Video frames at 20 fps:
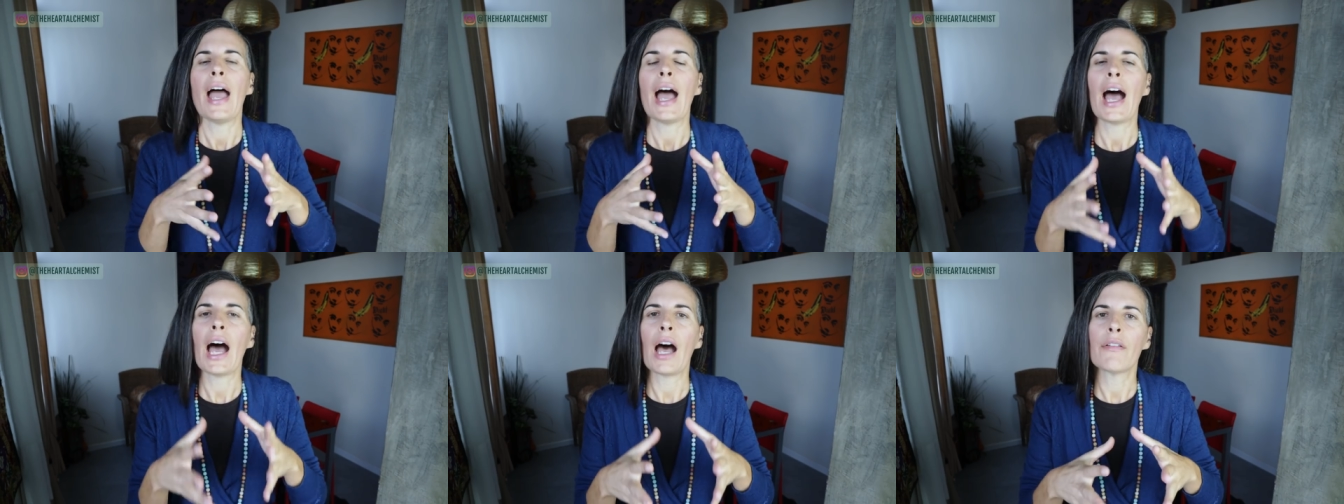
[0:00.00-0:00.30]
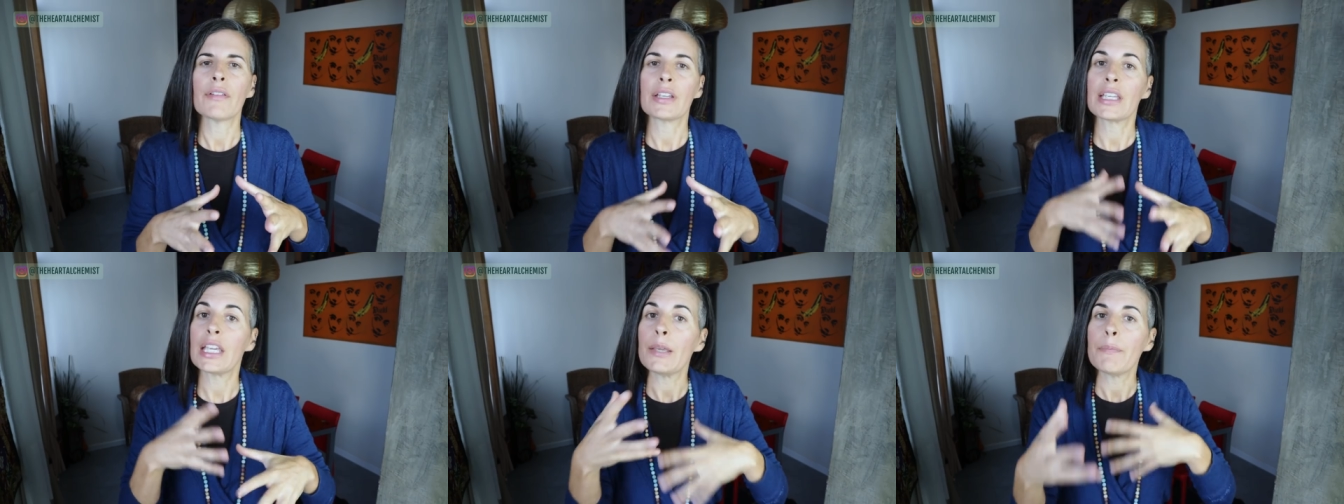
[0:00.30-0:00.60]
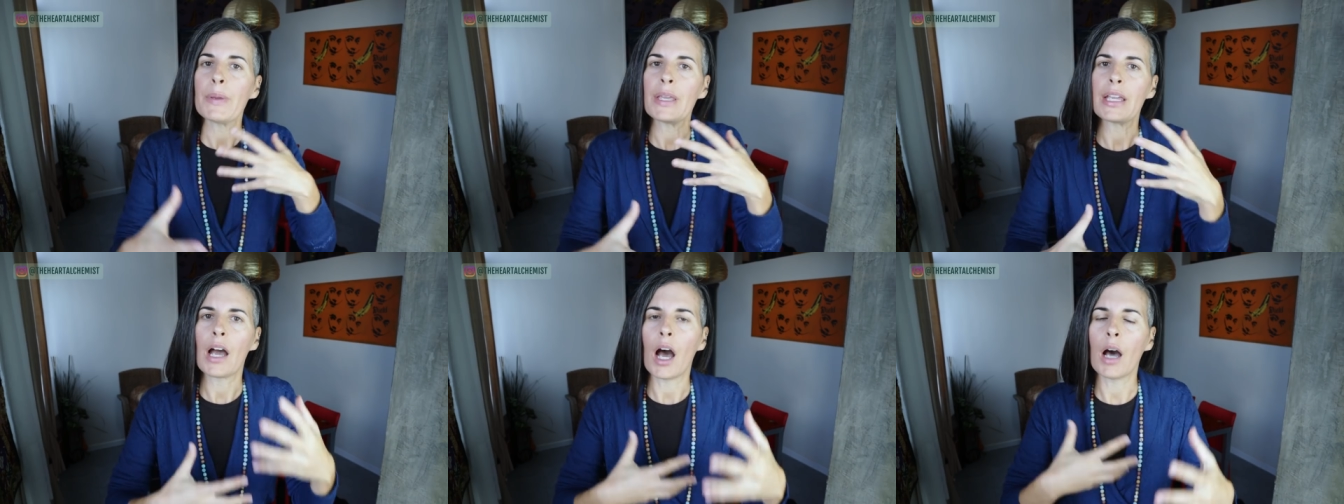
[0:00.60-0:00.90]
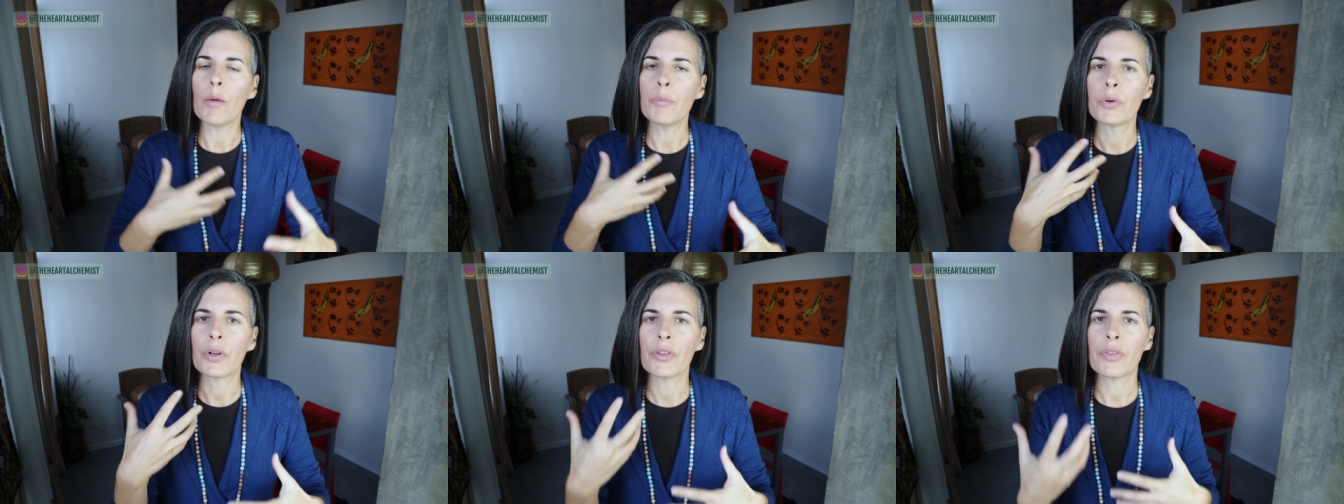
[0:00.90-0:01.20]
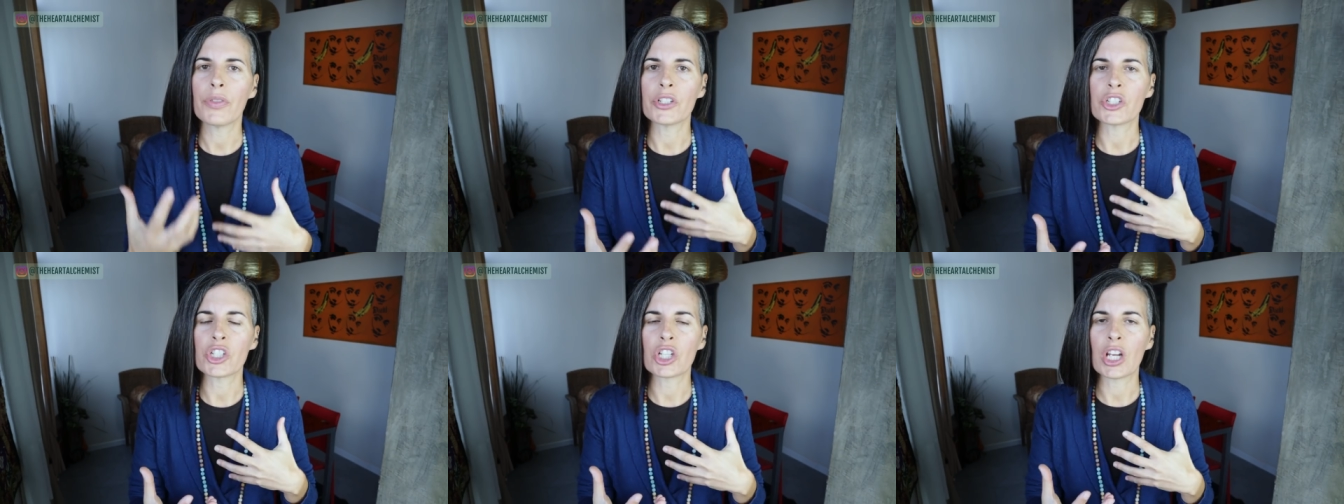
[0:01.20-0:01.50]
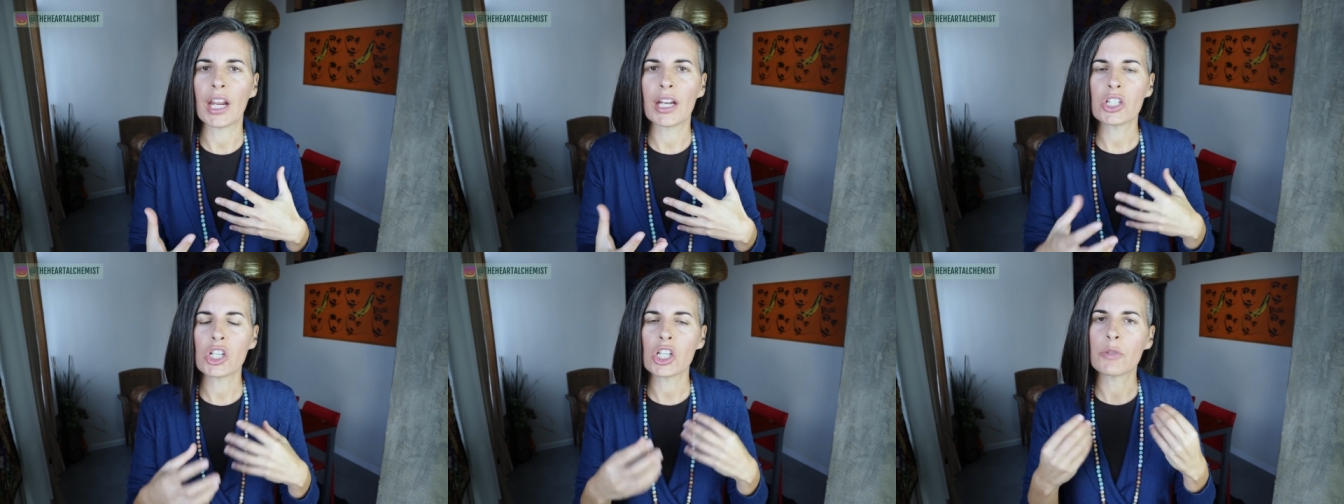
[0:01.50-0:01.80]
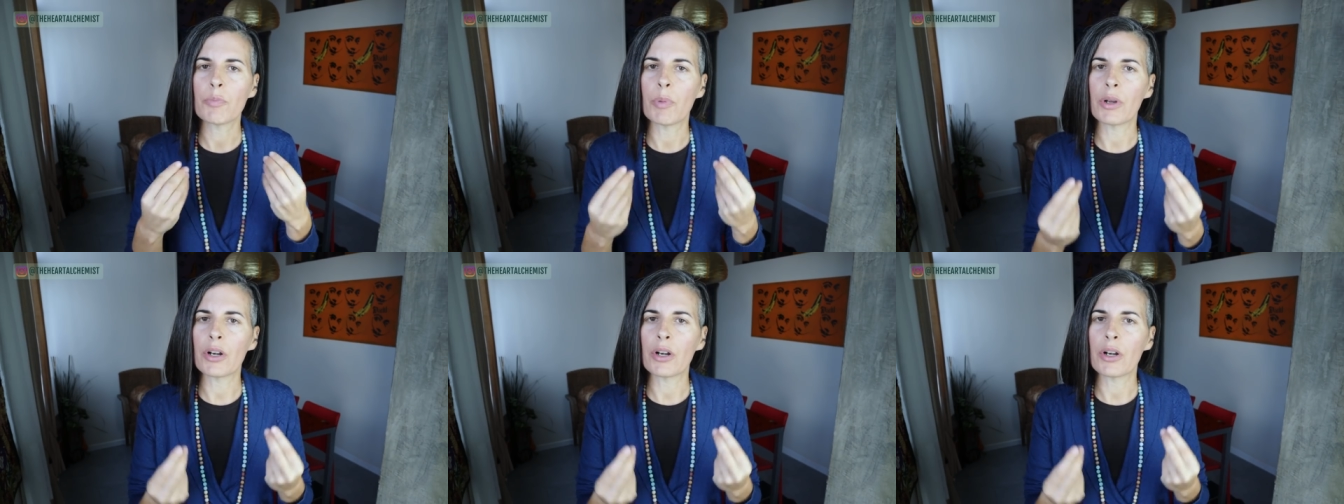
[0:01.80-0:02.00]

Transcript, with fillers: have, keeping up with the the changes,